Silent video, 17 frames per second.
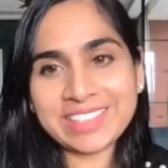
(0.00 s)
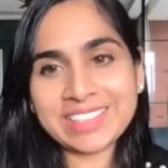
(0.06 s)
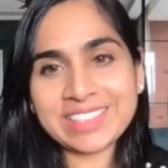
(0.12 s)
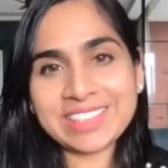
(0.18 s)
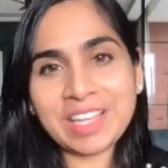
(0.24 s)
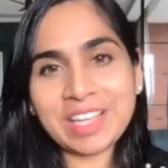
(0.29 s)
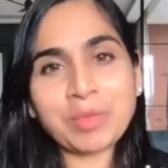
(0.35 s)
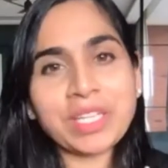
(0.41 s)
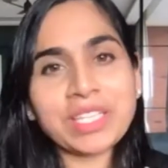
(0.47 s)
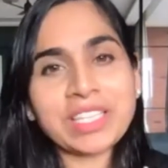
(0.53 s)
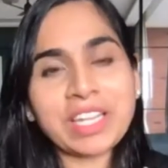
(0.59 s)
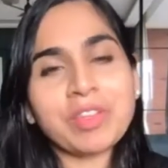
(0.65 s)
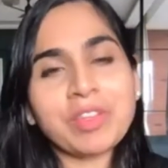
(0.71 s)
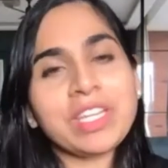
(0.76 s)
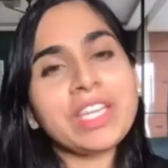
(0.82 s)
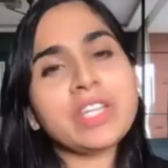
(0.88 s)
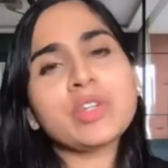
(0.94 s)
something
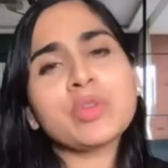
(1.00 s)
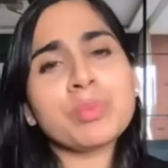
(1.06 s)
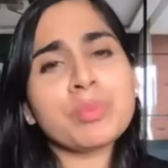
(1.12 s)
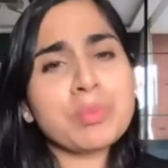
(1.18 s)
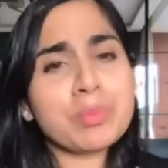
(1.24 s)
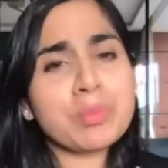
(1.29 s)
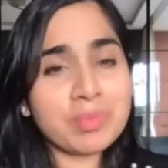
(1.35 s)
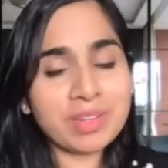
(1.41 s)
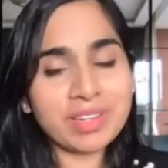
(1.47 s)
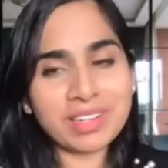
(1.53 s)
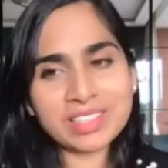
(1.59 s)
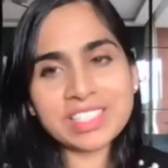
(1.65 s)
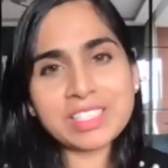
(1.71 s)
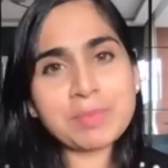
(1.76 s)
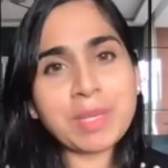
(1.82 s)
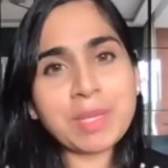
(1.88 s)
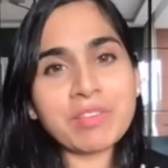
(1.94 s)
that we need to
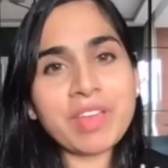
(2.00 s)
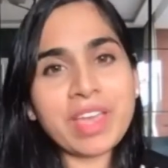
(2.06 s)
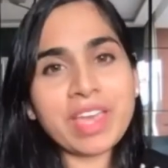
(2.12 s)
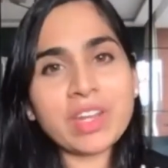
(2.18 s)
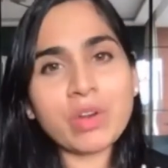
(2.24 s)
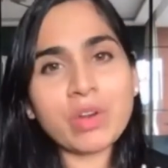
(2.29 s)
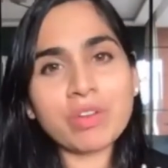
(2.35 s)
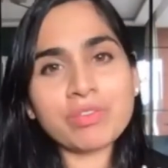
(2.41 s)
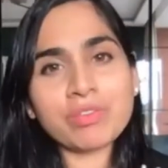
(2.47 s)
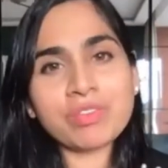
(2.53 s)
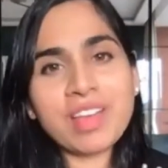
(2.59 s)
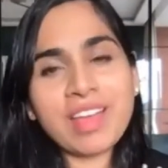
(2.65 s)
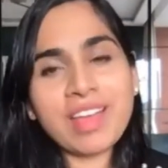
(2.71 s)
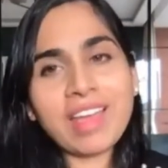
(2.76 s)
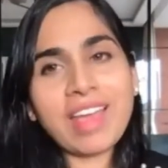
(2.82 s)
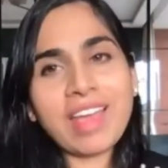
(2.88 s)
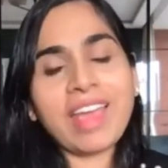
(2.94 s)
just be aware of,
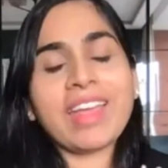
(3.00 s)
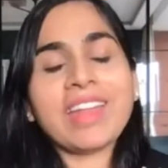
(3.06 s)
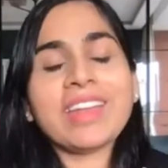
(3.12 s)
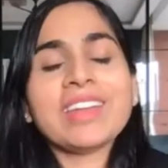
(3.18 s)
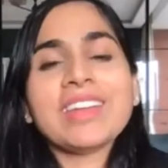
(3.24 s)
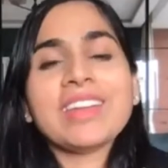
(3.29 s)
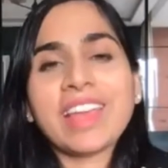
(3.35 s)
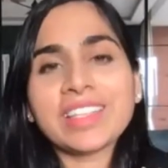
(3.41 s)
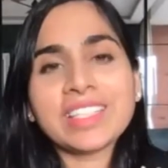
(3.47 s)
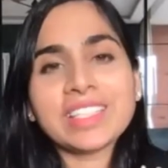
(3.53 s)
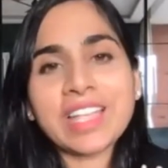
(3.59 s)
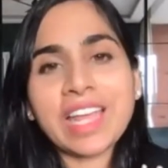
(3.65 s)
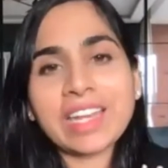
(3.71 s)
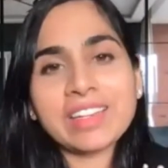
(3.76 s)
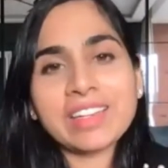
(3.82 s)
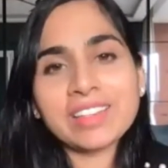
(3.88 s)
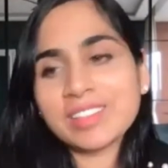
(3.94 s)
and I think
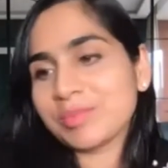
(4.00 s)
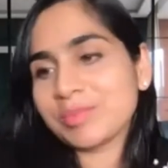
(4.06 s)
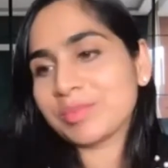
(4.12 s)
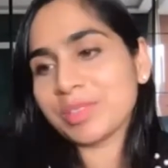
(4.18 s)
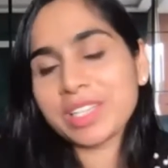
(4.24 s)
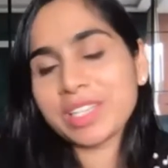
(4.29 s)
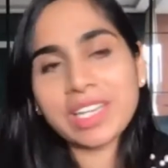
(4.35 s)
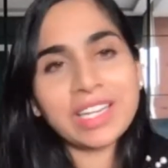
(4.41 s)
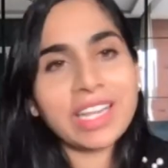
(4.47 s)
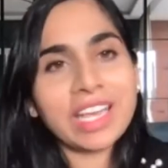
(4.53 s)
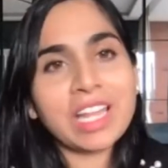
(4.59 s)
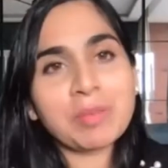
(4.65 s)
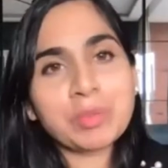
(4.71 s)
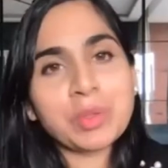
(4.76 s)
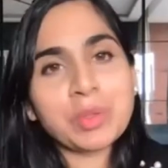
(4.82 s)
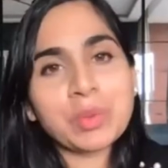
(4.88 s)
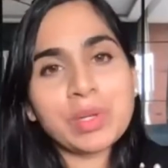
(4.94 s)
that will
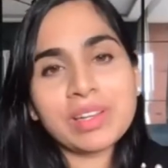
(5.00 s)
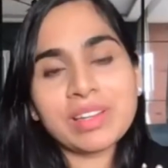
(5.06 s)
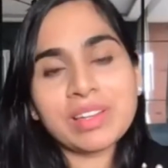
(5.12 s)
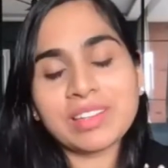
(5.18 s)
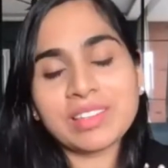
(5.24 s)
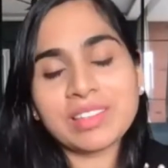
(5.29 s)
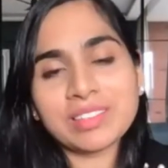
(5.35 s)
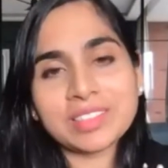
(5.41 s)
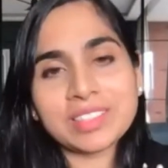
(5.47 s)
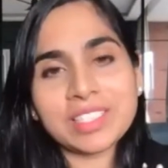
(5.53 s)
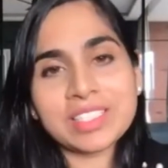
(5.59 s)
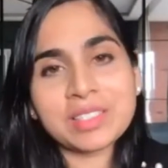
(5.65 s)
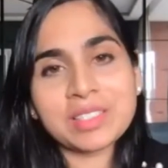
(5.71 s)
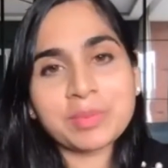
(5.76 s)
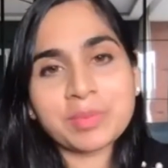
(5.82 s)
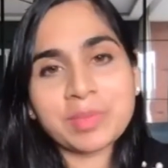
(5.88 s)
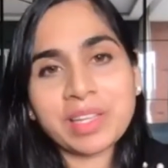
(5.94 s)
help the whole
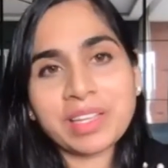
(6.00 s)
system.